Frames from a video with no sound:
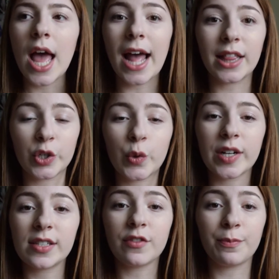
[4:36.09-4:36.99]
at the
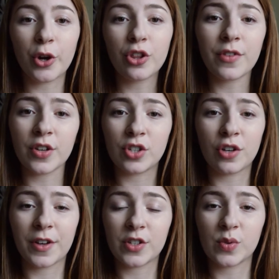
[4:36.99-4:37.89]
request of both of those
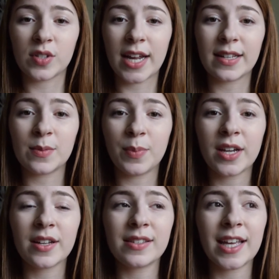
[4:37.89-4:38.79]
universal states
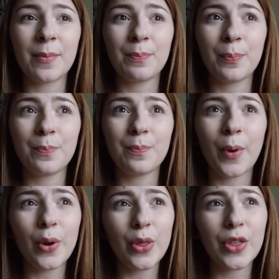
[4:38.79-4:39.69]
because they are
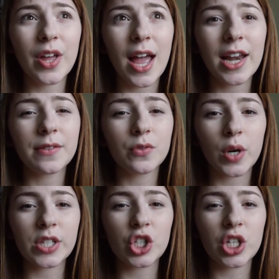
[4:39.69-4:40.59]
both kind of
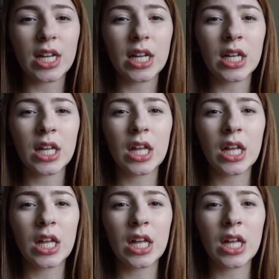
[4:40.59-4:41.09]
questioning